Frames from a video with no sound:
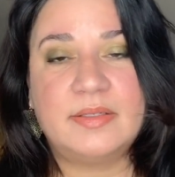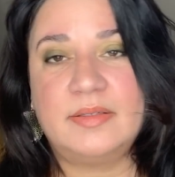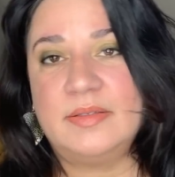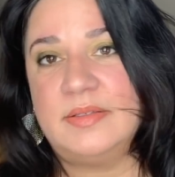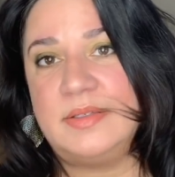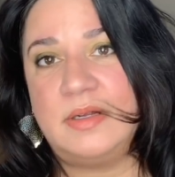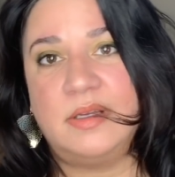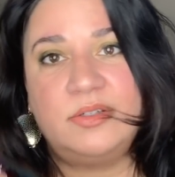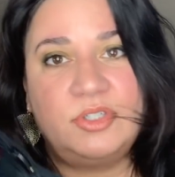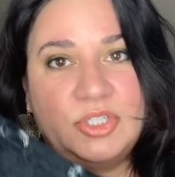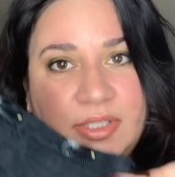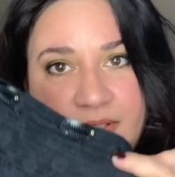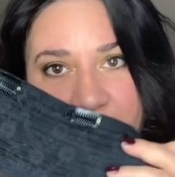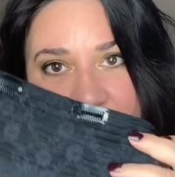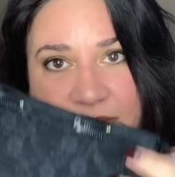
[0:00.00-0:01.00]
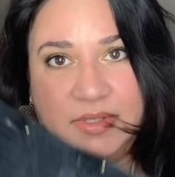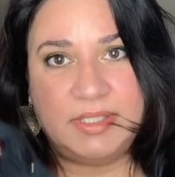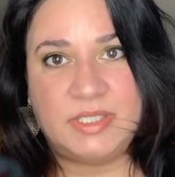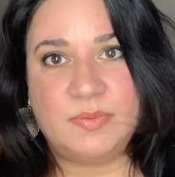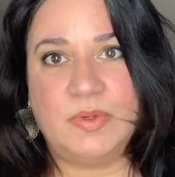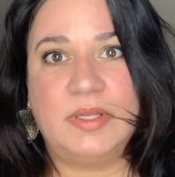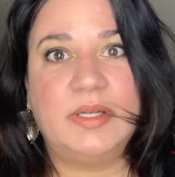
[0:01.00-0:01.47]
It's not just
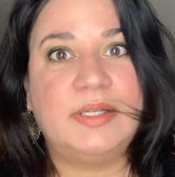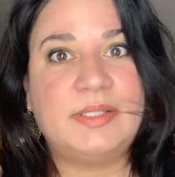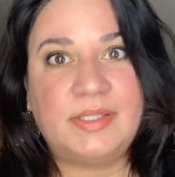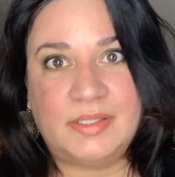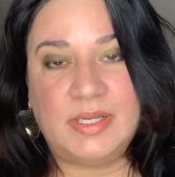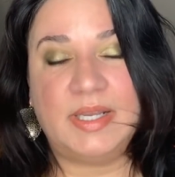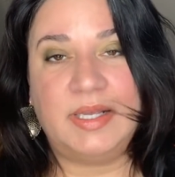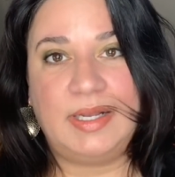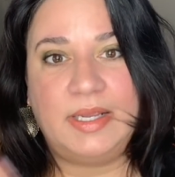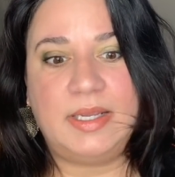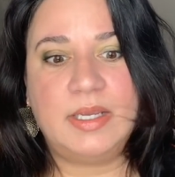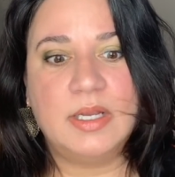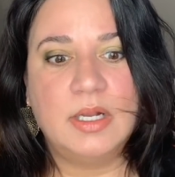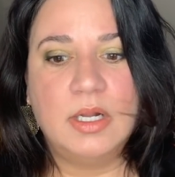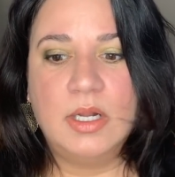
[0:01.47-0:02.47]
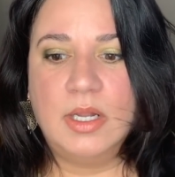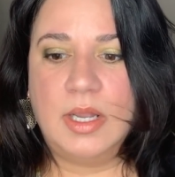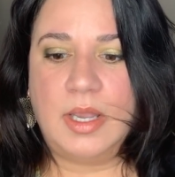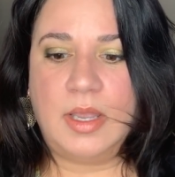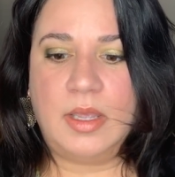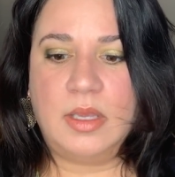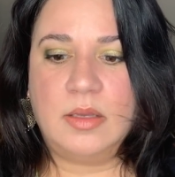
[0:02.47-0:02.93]
this one, it's any.
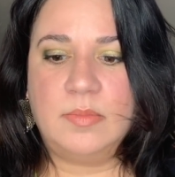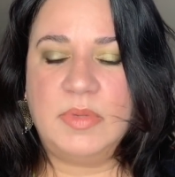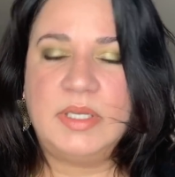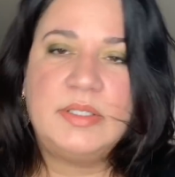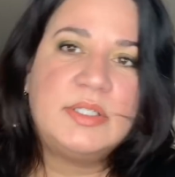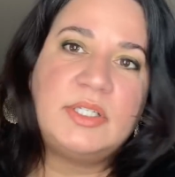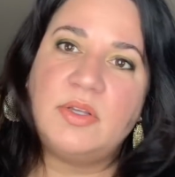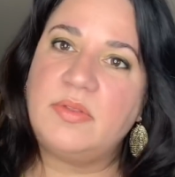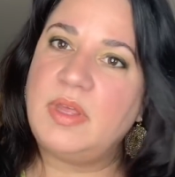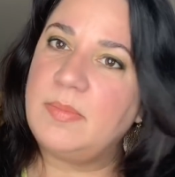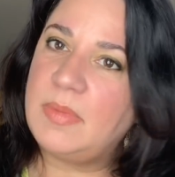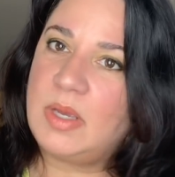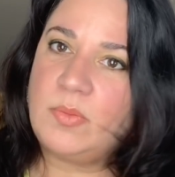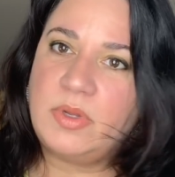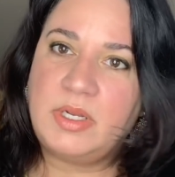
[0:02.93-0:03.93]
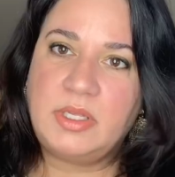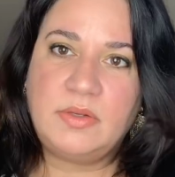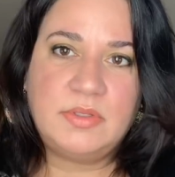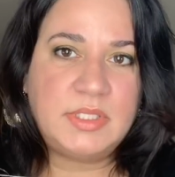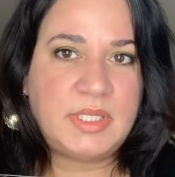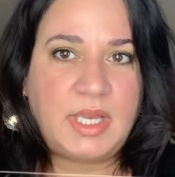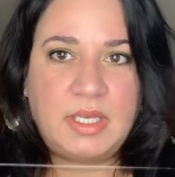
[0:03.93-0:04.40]
And so they might want to
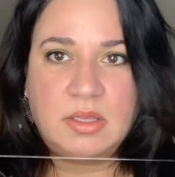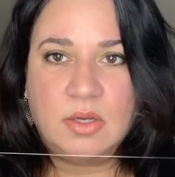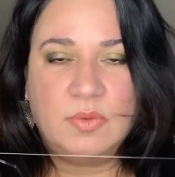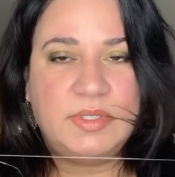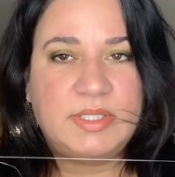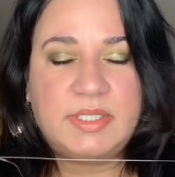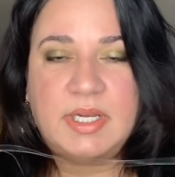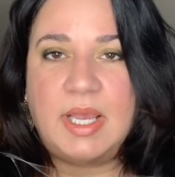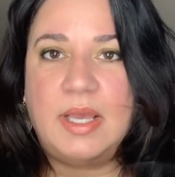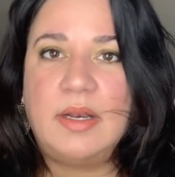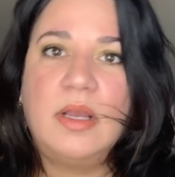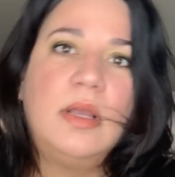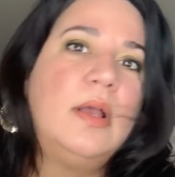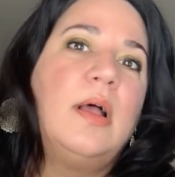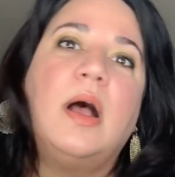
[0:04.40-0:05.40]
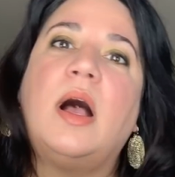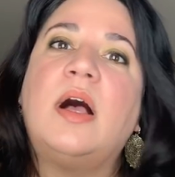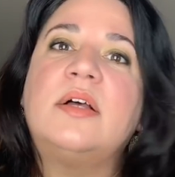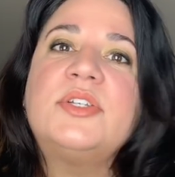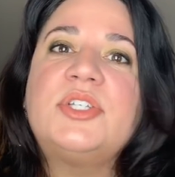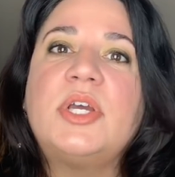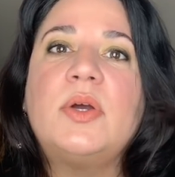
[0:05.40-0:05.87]
use the halo instead.
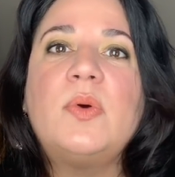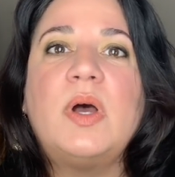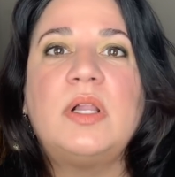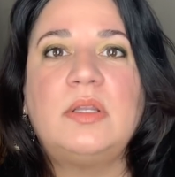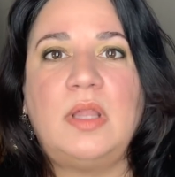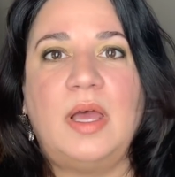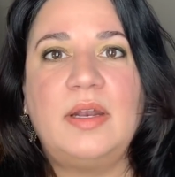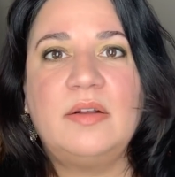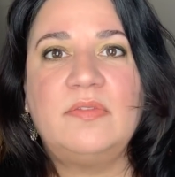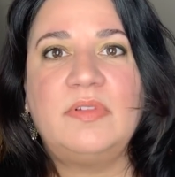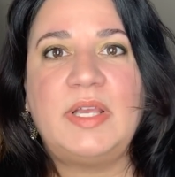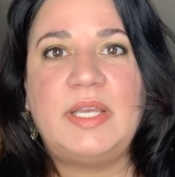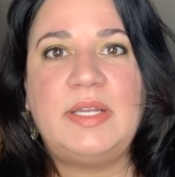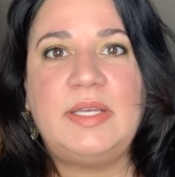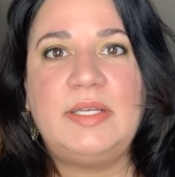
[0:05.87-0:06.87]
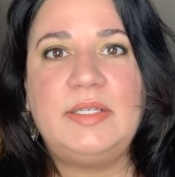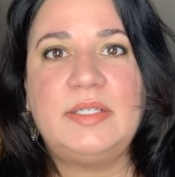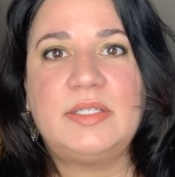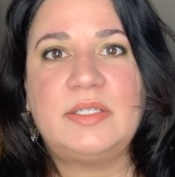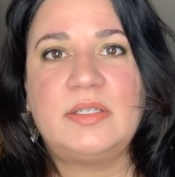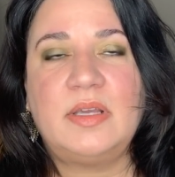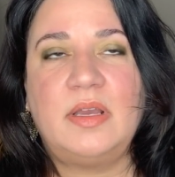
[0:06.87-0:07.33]
Also, a lot of
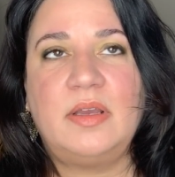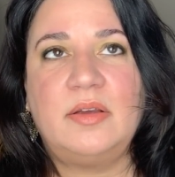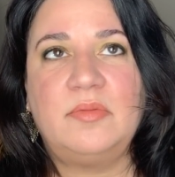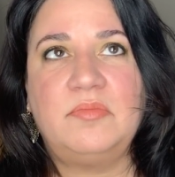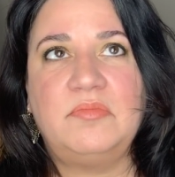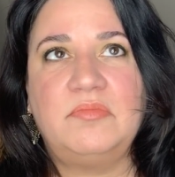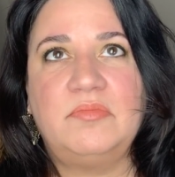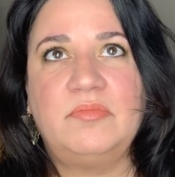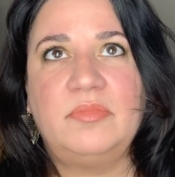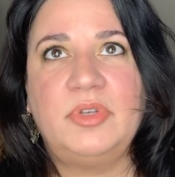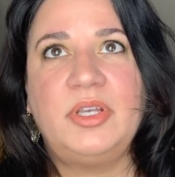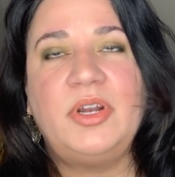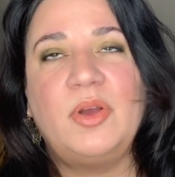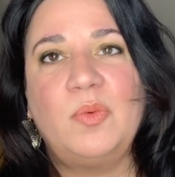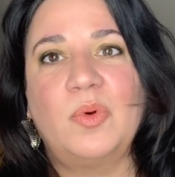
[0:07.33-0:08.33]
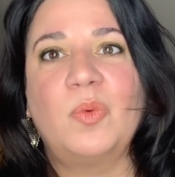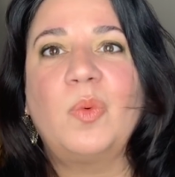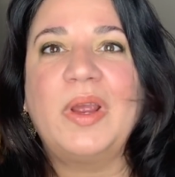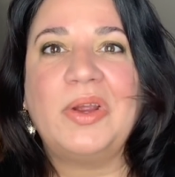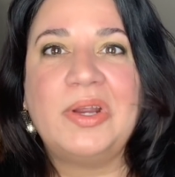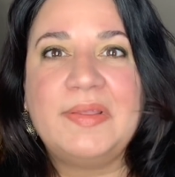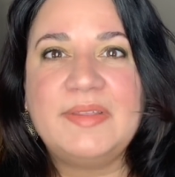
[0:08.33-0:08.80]
ladies, you know, we're
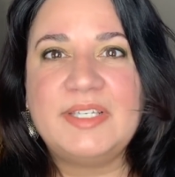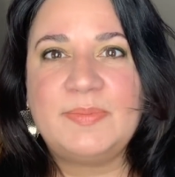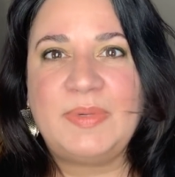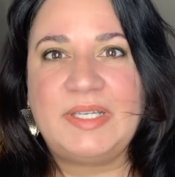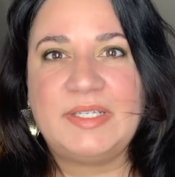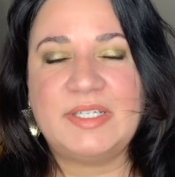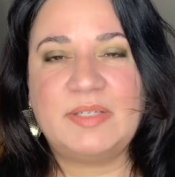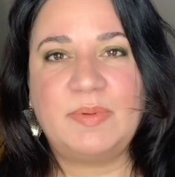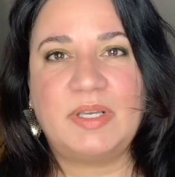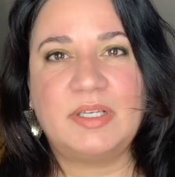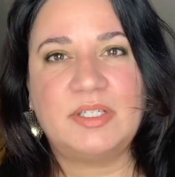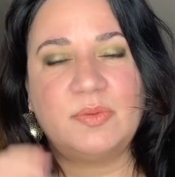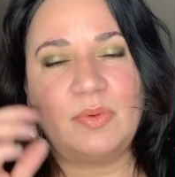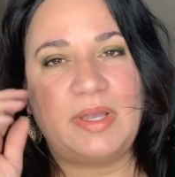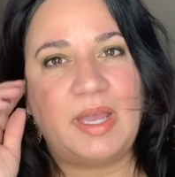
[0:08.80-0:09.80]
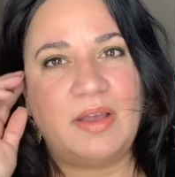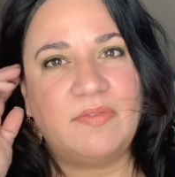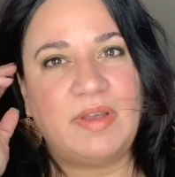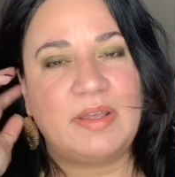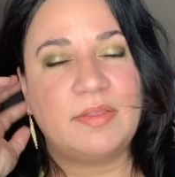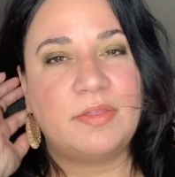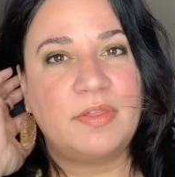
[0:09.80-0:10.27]
wearing these pieces because we
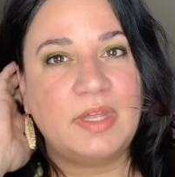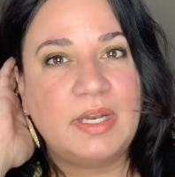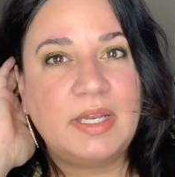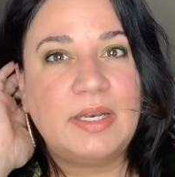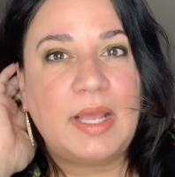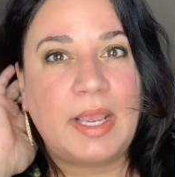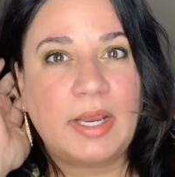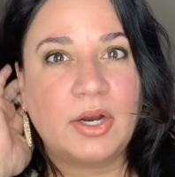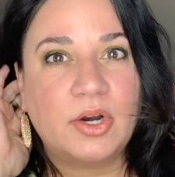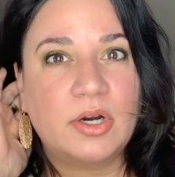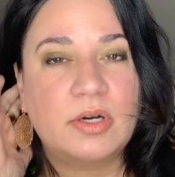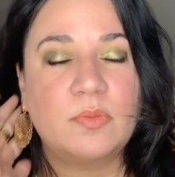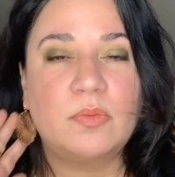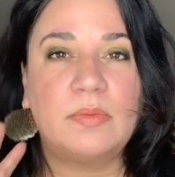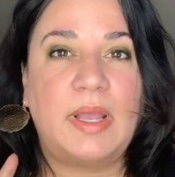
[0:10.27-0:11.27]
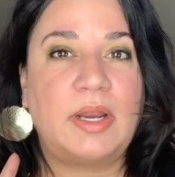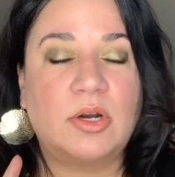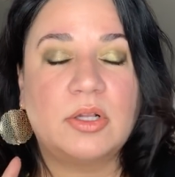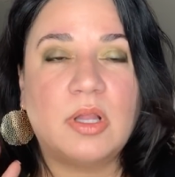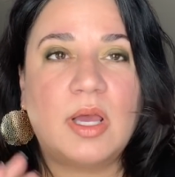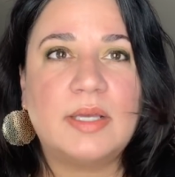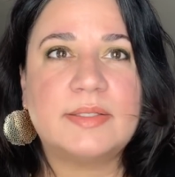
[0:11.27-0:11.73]
have thinning hair
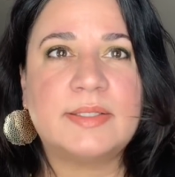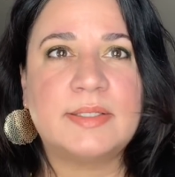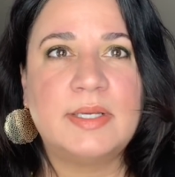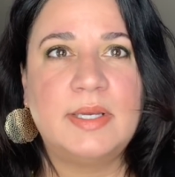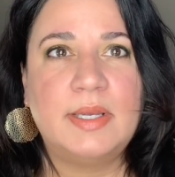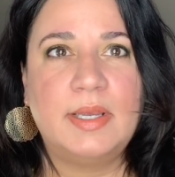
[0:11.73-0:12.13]
loss.